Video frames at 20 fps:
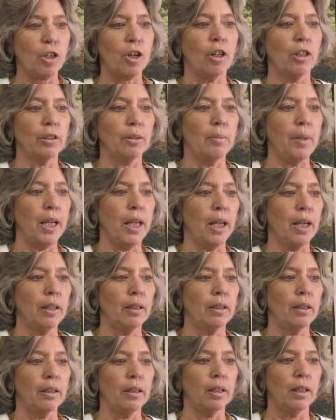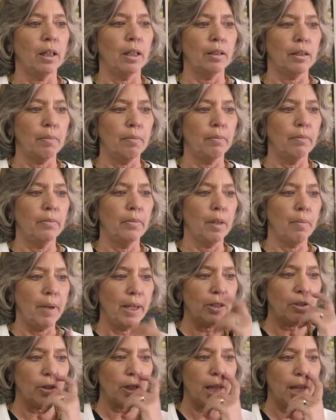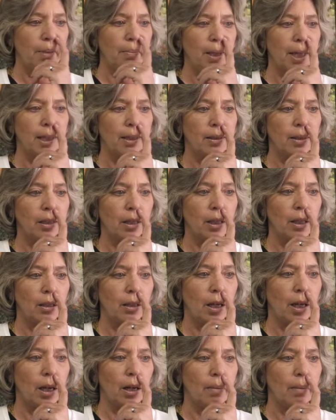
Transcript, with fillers: called me in, the matron came in and said,